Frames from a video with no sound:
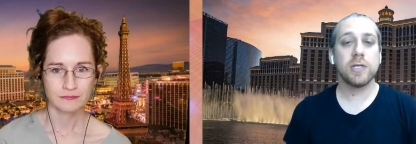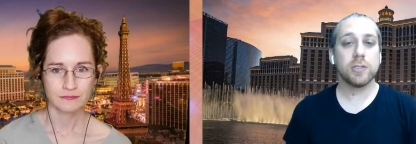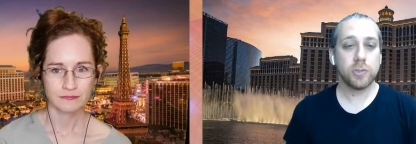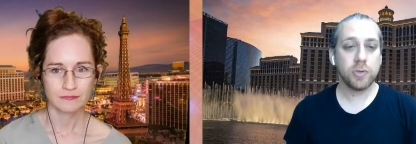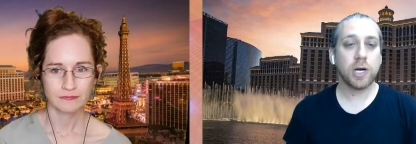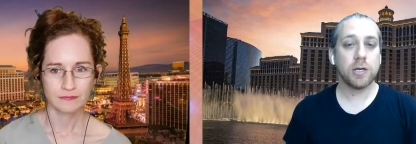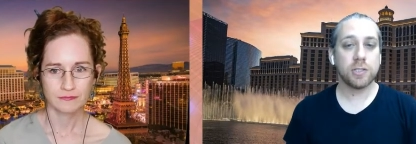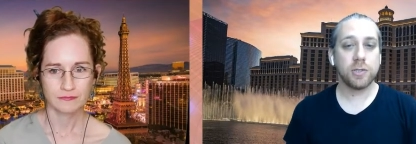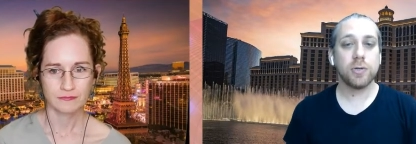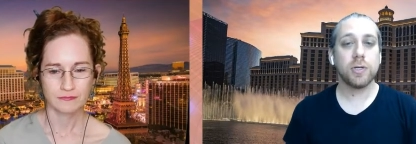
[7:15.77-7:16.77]
Speaker 1: 2 cards
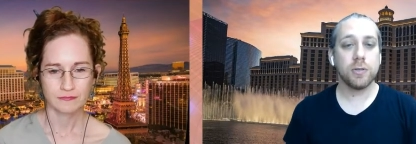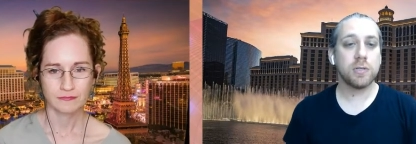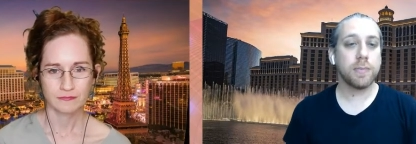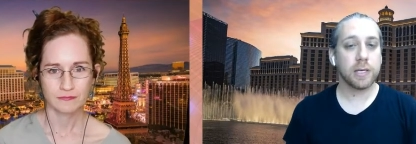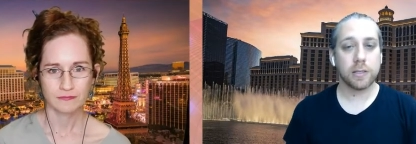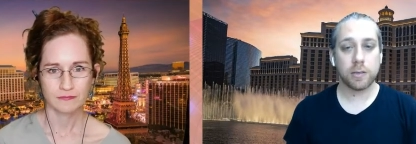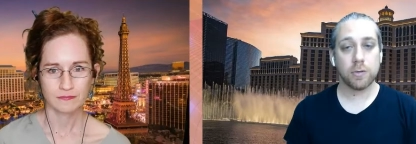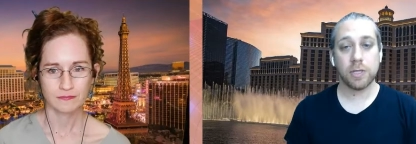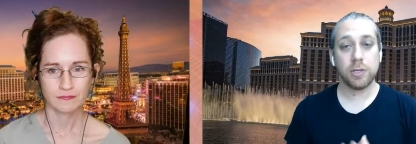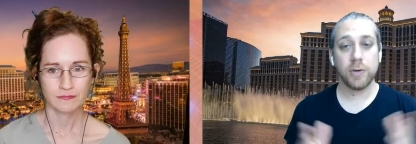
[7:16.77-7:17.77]
that you can use to make a low,
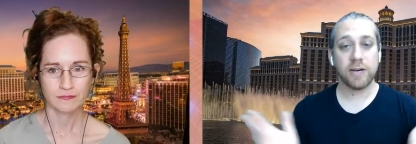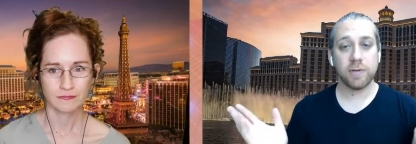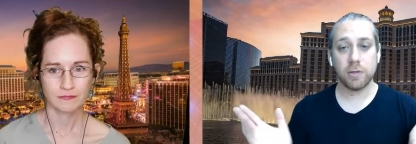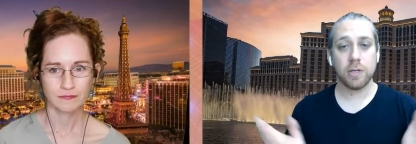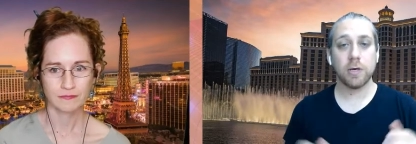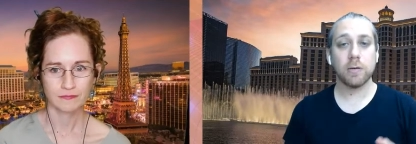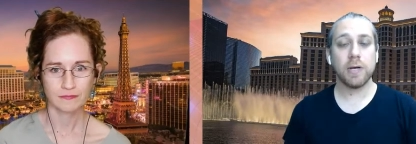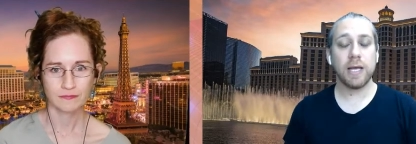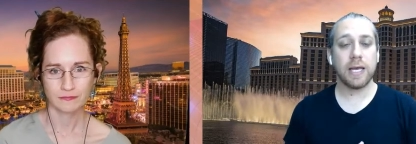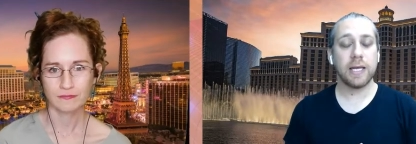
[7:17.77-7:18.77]
then you have no low.
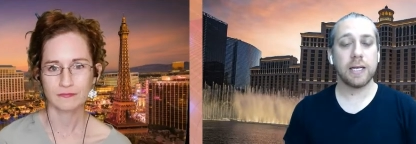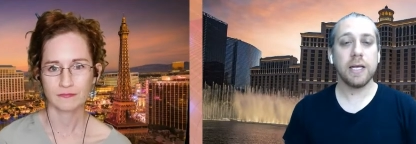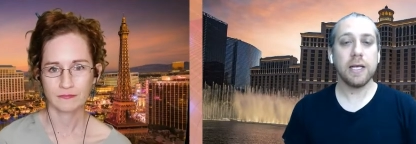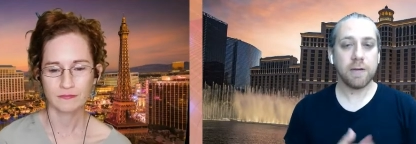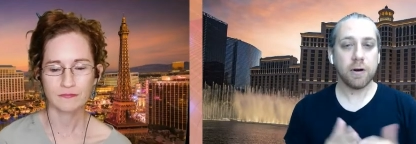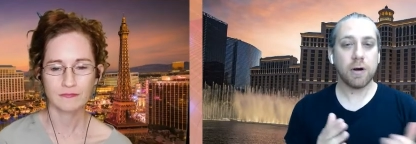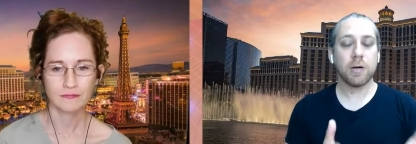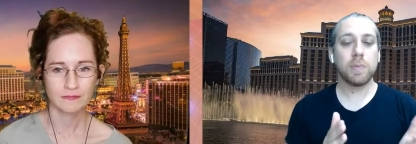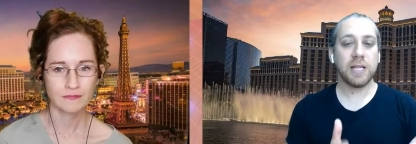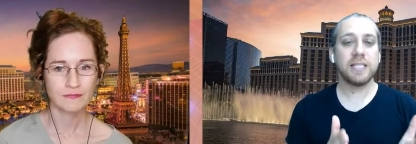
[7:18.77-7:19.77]
And there
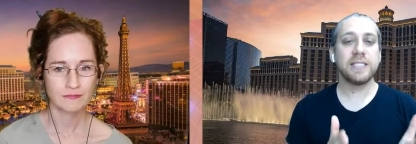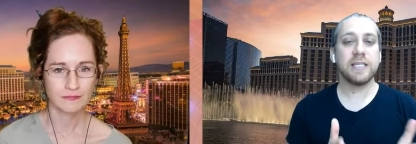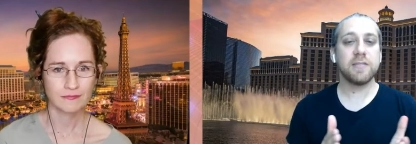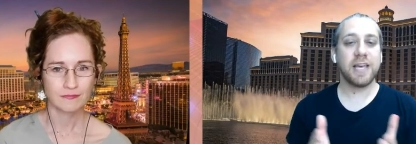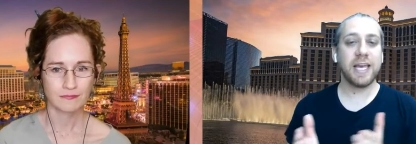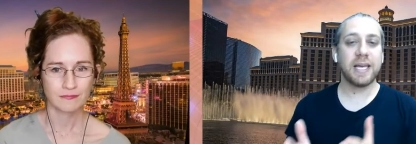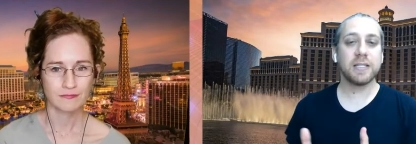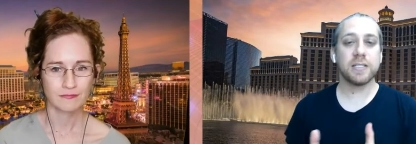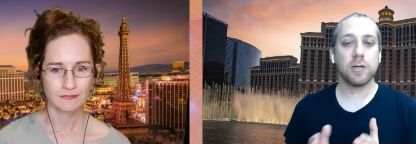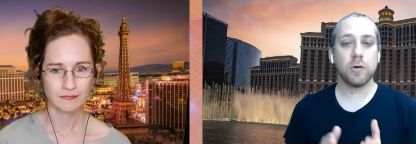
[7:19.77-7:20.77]
are plenty of
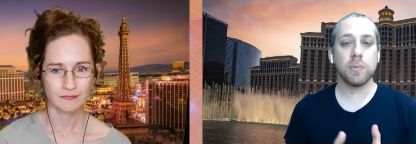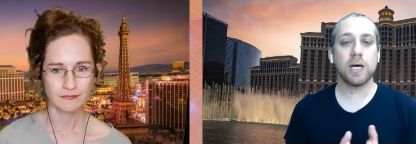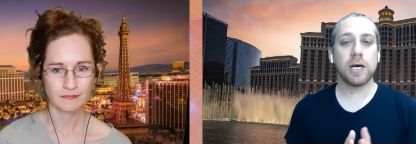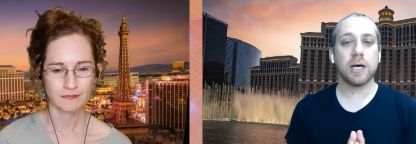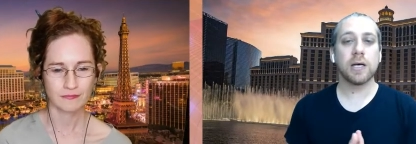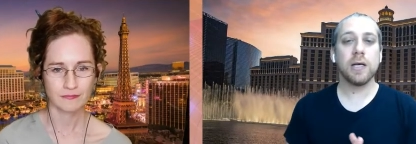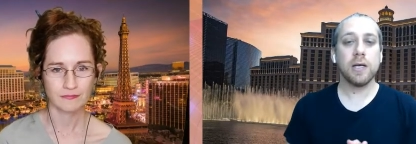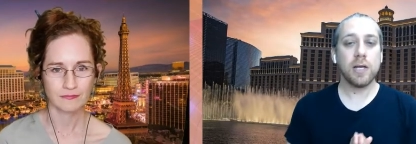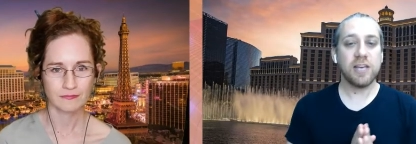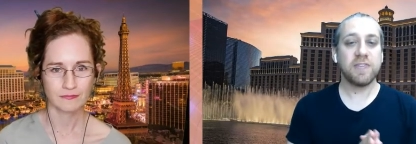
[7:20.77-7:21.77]
hands in Omaha,
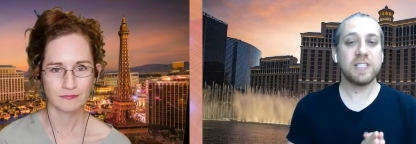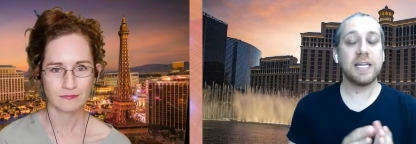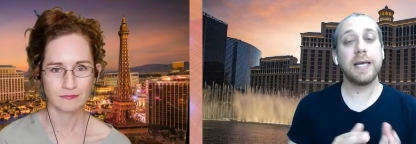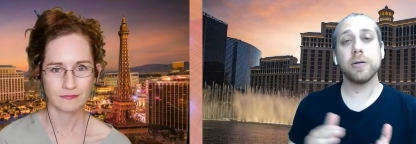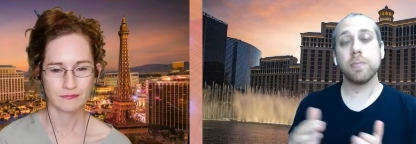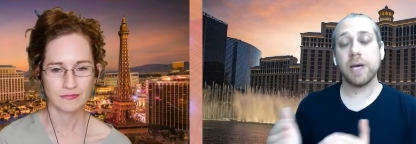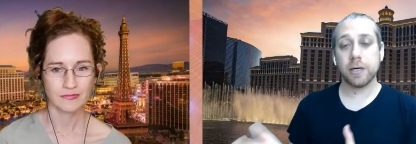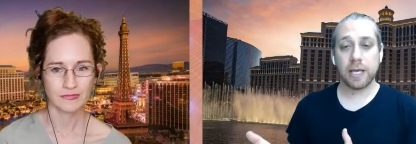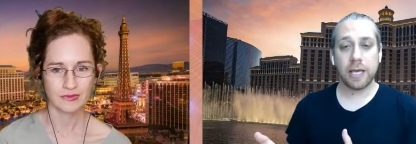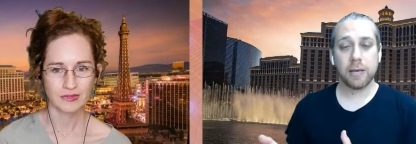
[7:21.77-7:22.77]
if it's an 8 or
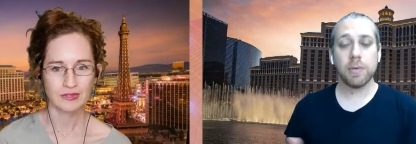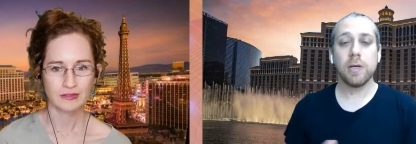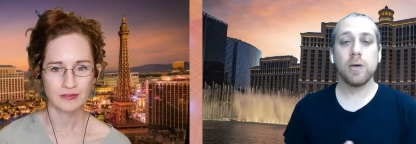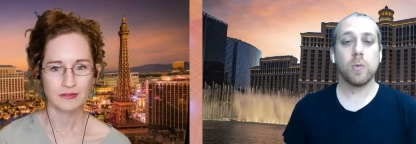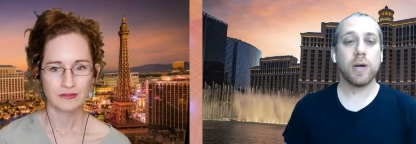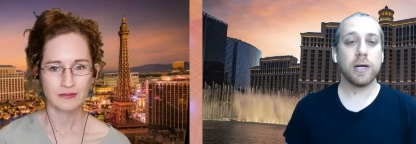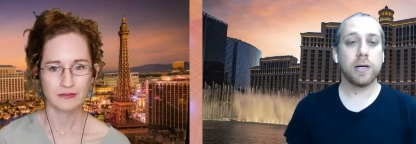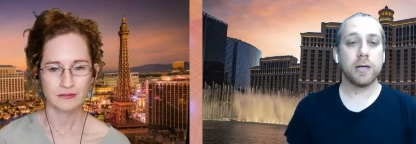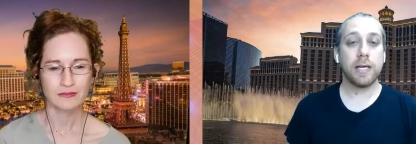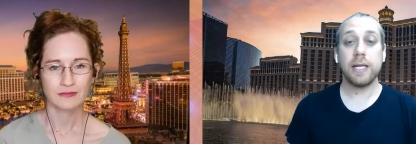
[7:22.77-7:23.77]
better game,
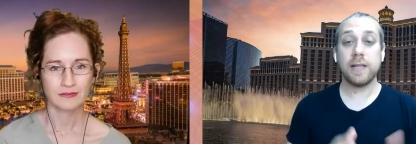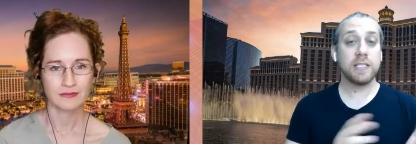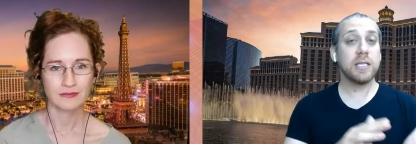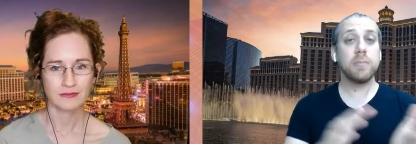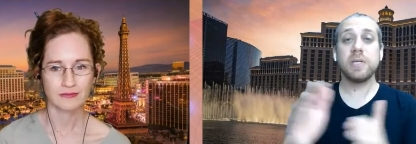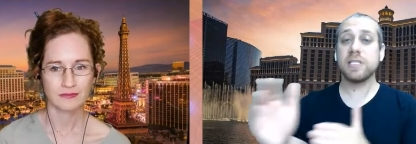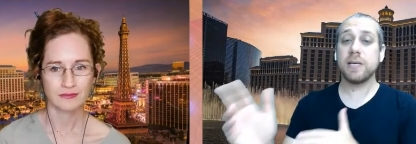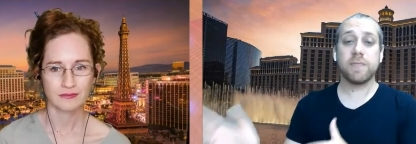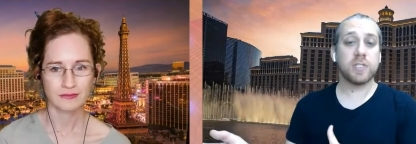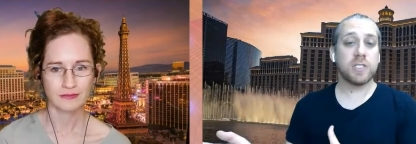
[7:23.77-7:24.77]
where, and this can be the
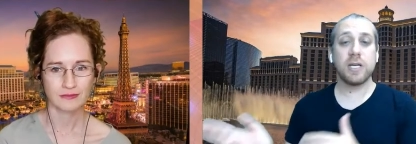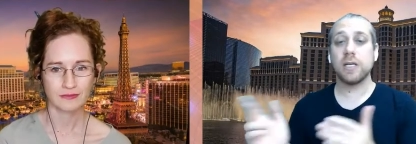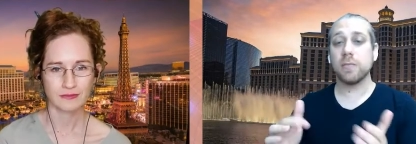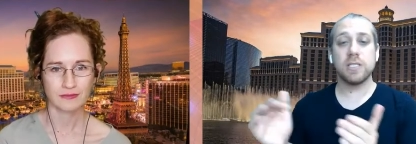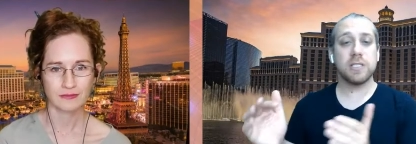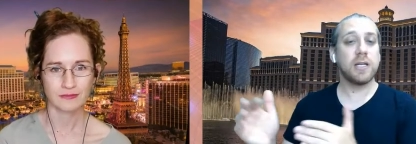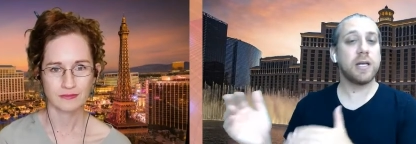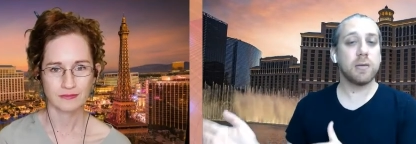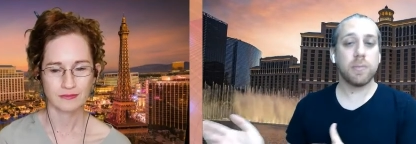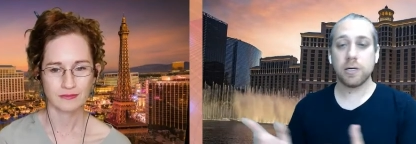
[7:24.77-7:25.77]
same for stud, it can be stud
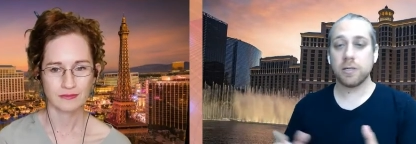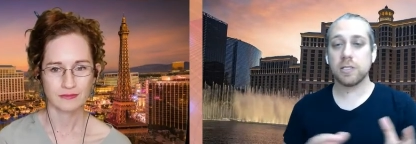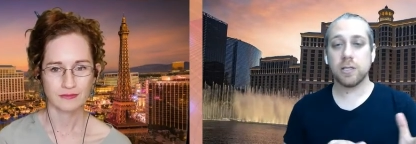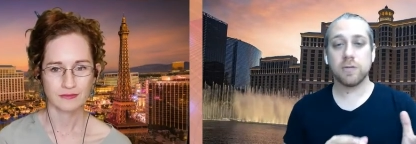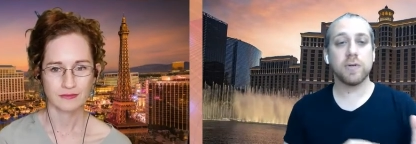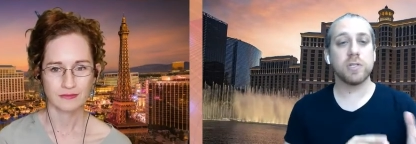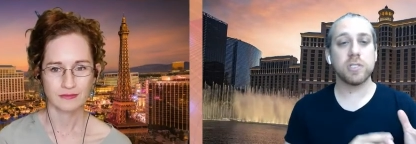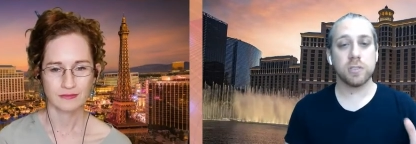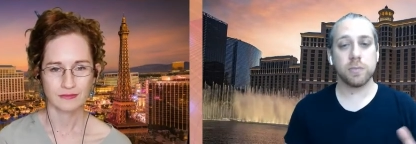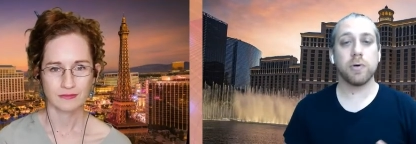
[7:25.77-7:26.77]
8 or better. There's other
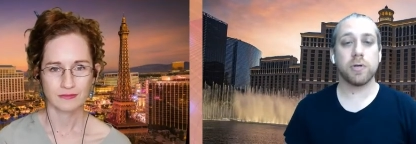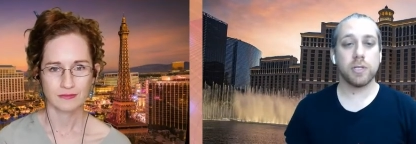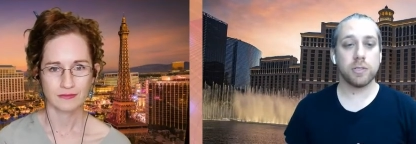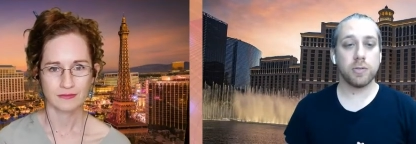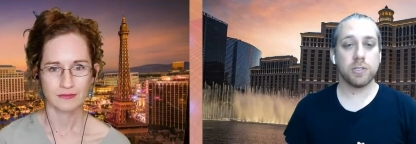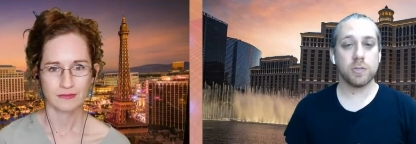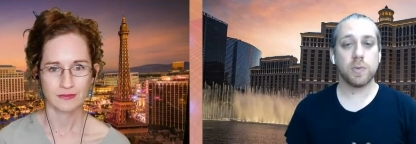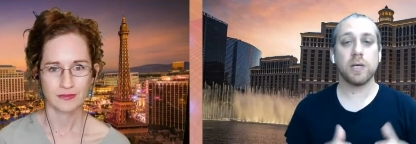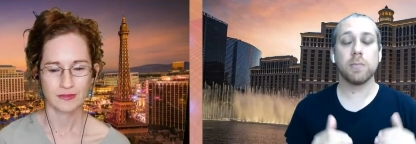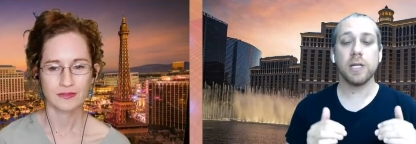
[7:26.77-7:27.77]
versions of poker that do this as
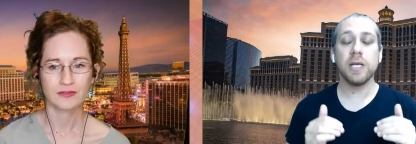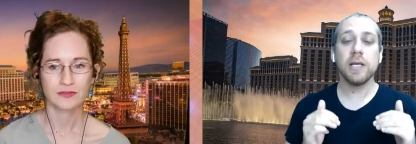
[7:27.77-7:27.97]
well, but